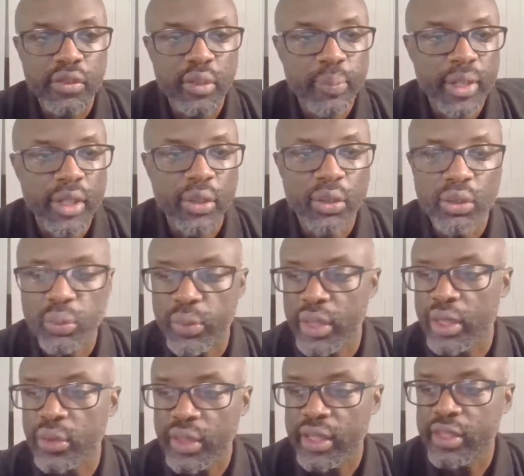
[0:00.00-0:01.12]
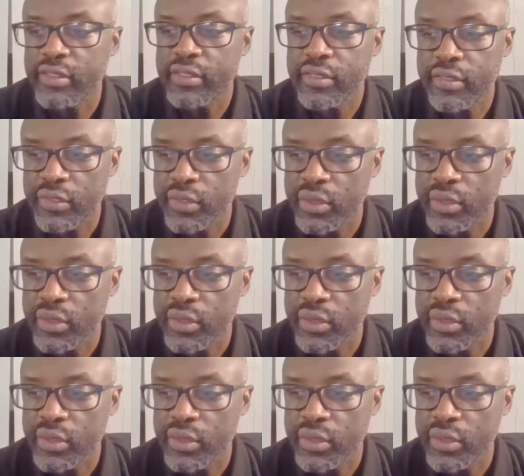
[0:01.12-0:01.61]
depending on where you live,